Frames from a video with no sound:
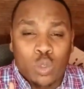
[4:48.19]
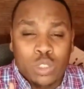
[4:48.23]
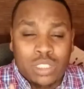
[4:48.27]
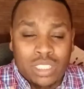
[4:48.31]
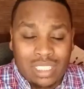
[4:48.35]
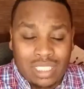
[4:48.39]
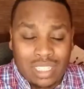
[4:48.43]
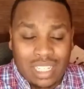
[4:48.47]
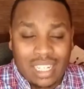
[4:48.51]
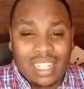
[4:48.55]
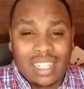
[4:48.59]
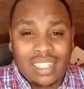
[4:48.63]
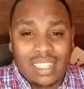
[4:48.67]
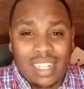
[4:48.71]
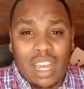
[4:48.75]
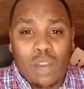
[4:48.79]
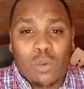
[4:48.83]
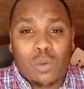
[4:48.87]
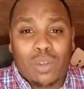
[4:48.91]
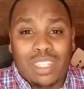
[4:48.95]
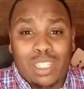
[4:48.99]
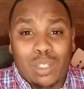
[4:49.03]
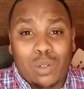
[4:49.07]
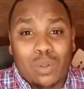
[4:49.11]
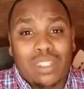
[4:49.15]
sitting
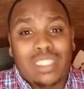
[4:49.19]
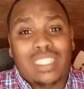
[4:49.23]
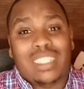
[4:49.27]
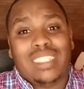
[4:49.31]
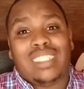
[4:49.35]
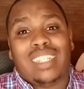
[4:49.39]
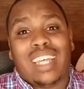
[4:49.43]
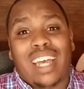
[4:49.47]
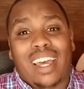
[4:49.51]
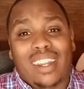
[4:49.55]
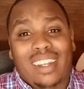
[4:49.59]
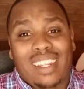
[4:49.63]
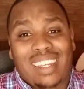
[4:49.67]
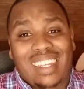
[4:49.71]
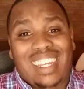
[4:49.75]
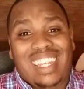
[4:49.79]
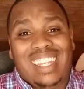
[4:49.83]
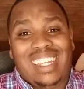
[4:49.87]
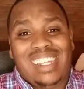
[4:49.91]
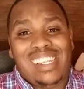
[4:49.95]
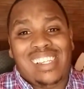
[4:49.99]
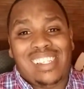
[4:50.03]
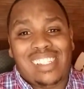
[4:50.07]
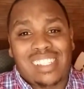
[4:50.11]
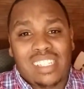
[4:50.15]
down with you and deciding,
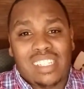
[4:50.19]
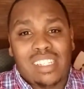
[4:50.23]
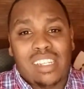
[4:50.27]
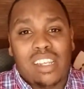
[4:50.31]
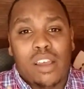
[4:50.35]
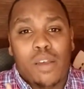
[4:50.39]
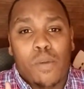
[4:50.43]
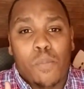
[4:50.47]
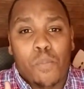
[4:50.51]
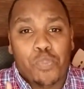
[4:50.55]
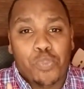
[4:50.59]
is